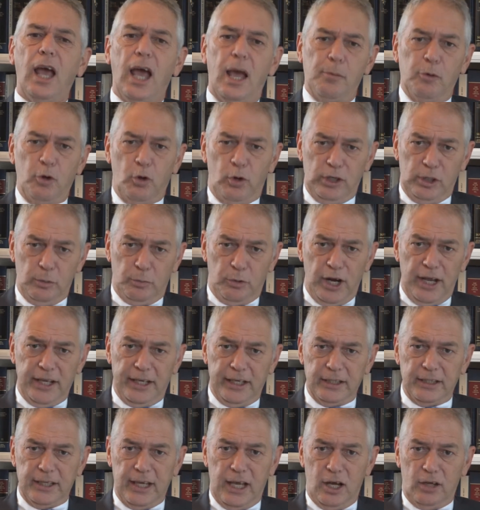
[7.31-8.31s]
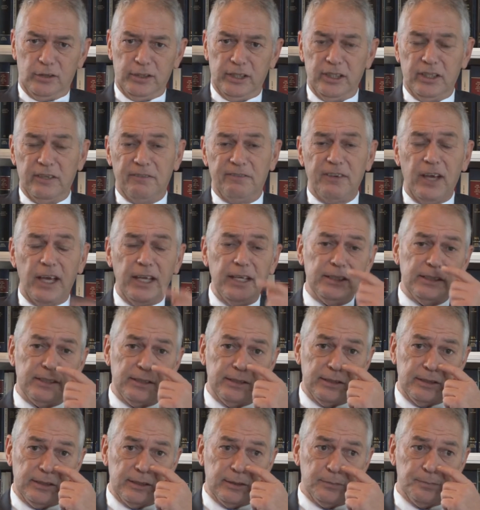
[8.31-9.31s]
I'm going to break it down into
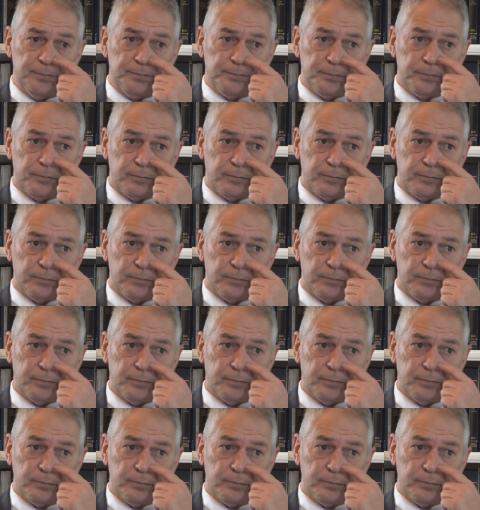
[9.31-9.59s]
phases.